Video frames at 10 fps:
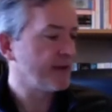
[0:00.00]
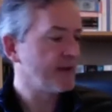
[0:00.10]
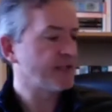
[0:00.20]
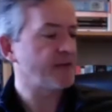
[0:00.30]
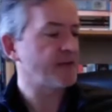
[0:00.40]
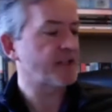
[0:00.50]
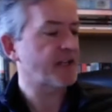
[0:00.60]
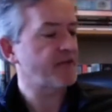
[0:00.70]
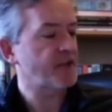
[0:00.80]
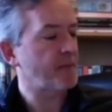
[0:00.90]
So
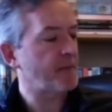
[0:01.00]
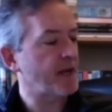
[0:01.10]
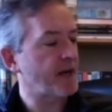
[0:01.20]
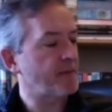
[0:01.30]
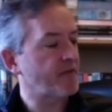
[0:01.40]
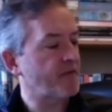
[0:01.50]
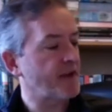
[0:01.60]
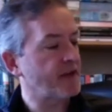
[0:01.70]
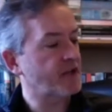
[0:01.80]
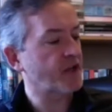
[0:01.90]
instead of jumping up to
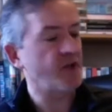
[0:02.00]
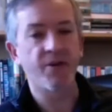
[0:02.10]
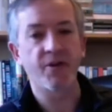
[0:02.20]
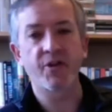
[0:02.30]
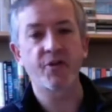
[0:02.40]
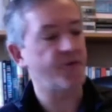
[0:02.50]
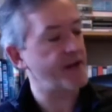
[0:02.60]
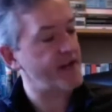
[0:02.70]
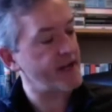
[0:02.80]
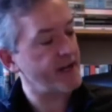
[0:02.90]
finger two and
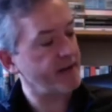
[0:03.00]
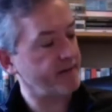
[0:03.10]
three,